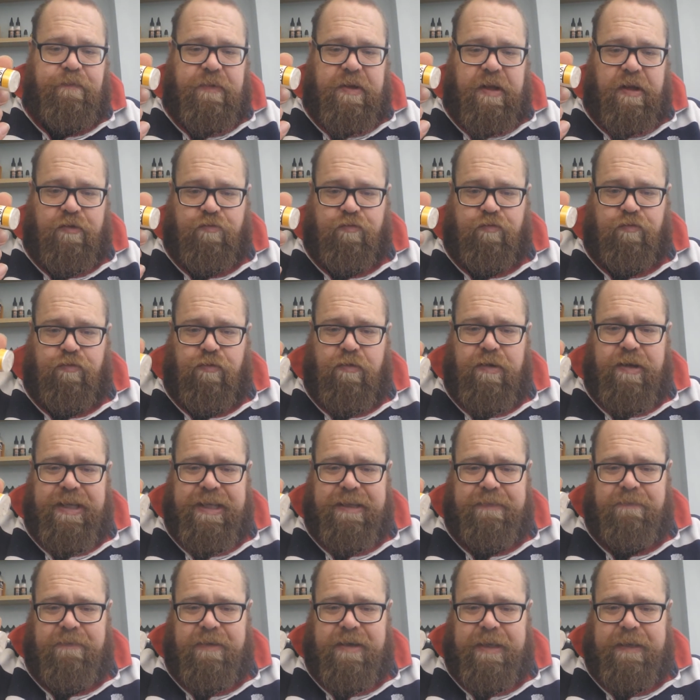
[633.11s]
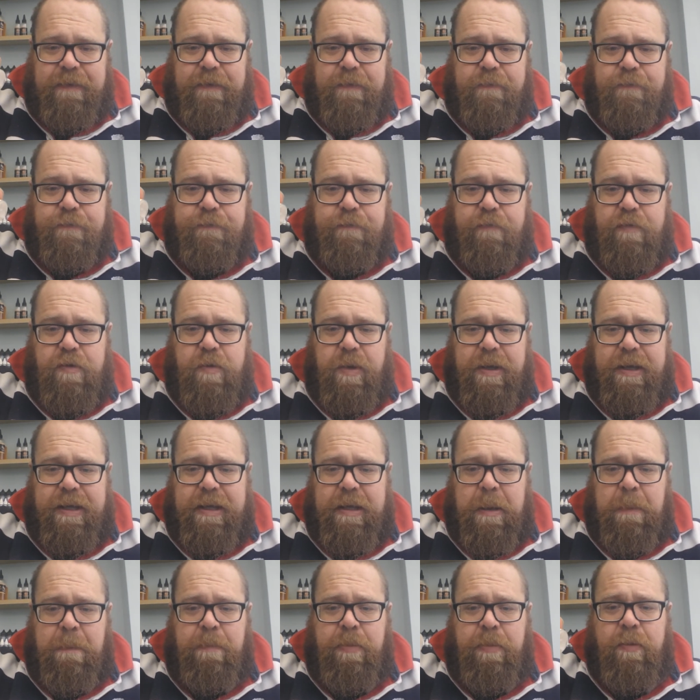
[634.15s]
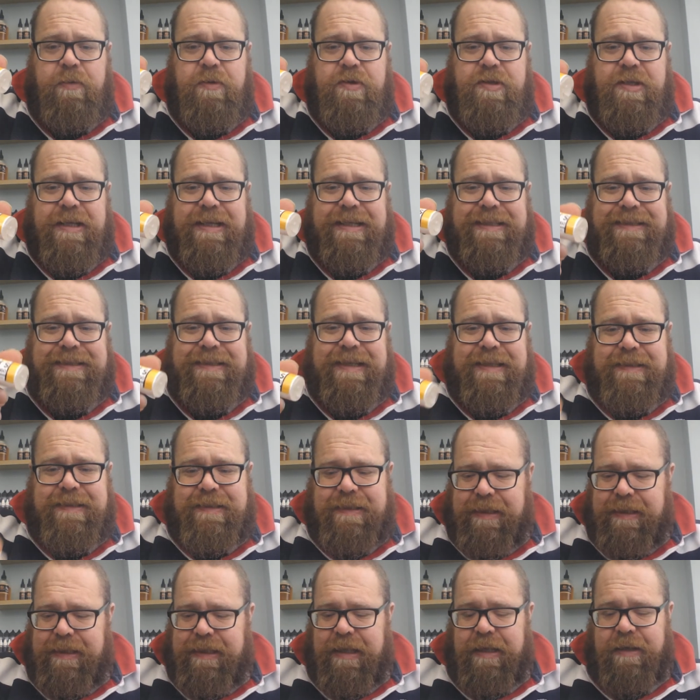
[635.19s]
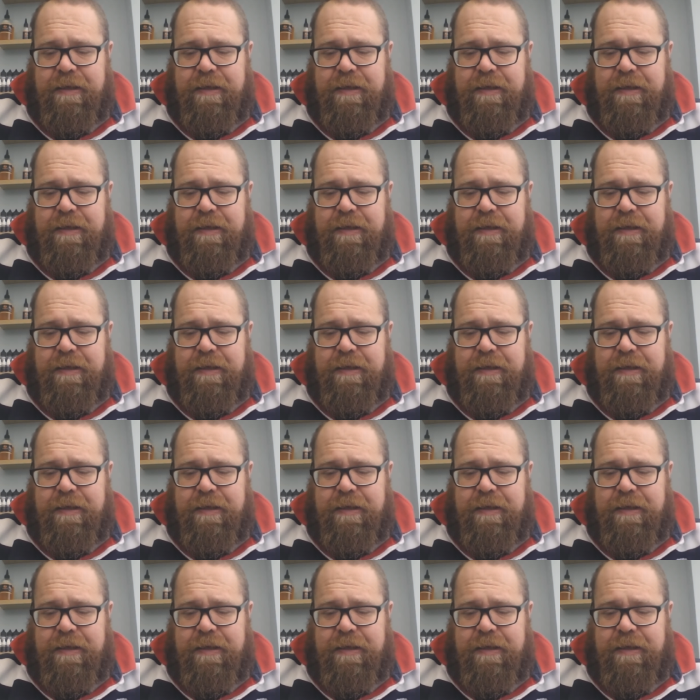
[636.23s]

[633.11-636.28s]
It's really, really fruity and punchy and zesty,